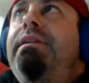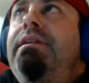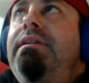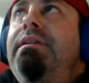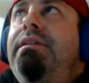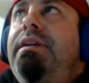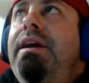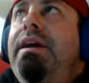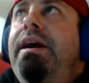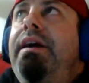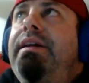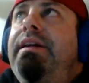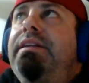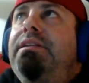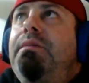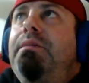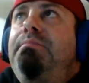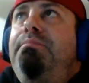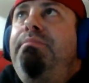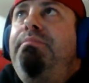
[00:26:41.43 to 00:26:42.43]
yeah,
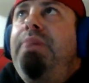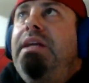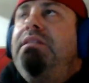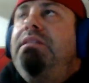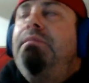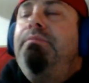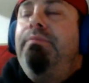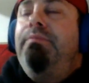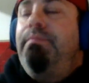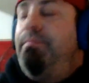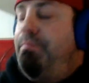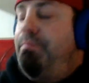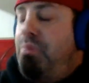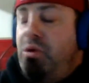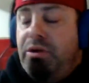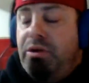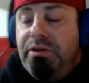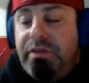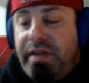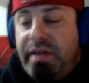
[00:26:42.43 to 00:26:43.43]
that's a
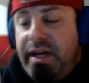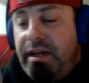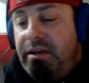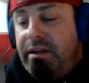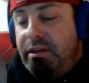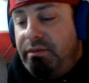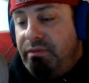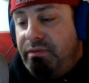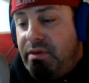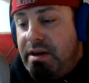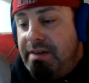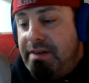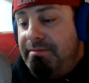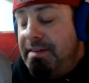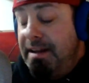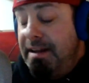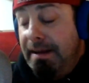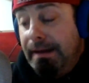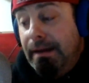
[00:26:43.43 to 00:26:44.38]
border state. Just forgive me.